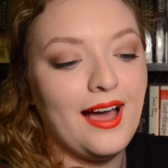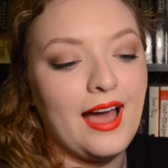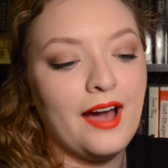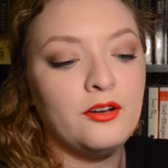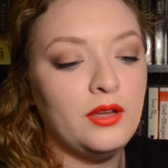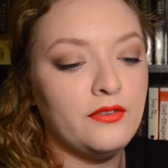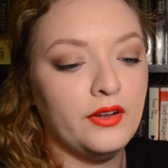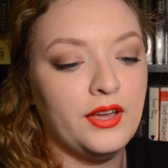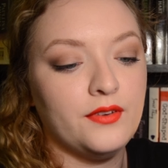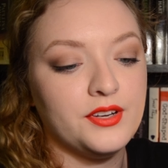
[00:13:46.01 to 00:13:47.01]
How do we
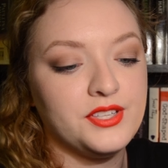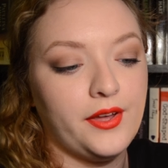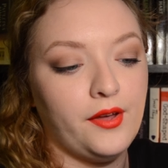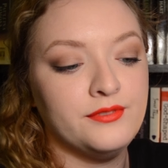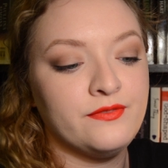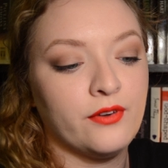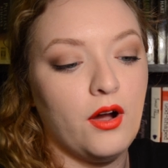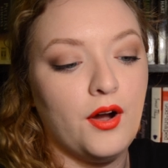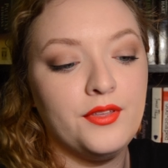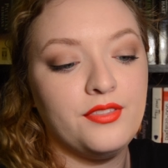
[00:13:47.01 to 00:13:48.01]
forgive ourselves for
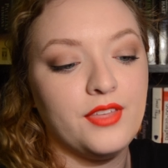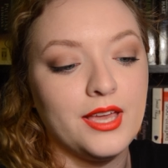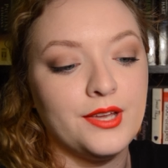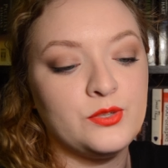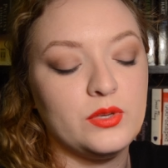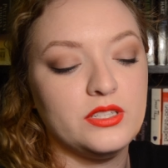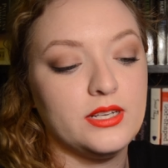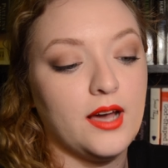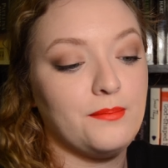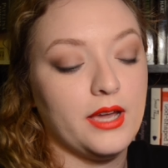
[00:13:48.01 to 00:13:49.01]
all the things we did
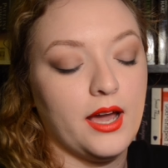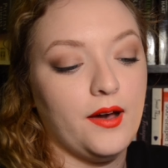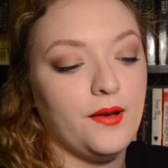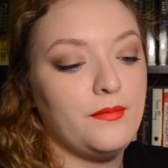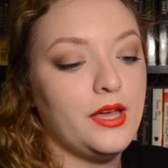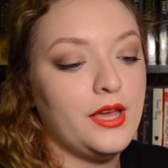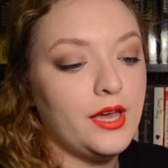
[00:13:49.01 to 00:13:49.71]
not become?